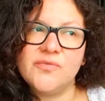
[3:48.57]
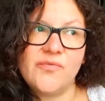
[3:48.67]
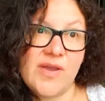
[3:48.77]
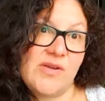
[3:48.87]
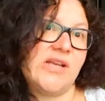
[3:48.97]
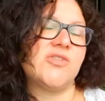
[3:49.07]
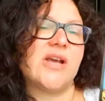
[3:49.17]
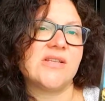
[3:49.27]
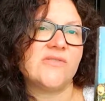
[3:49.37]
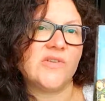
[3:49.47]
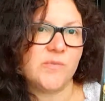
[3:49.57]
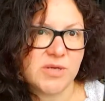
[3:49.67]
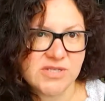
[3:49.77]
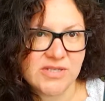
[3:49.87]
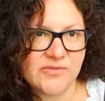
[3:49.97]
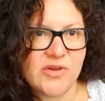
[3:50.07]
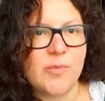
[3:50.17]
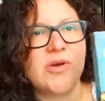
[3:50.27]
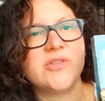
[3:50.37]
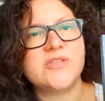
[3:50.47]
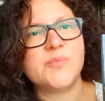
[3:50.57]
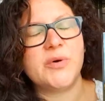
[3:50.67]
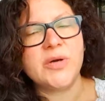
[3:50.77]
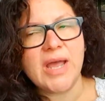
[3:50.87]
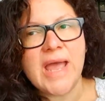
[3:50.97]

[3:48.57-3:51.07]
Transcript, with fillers: very attractive and positive about this book